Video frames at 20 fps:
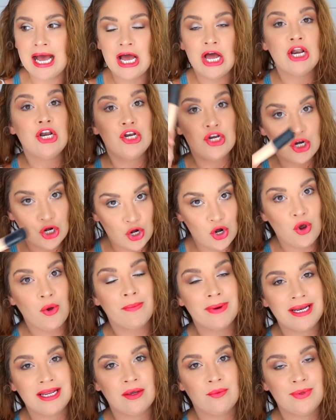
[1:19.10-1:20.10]

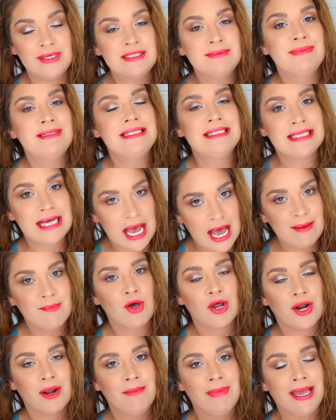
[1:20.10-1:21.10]
Nobody. We spend time
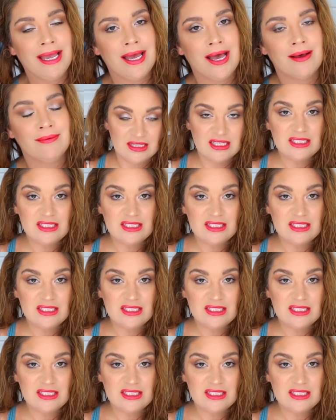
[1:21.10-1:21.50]
on our makeup.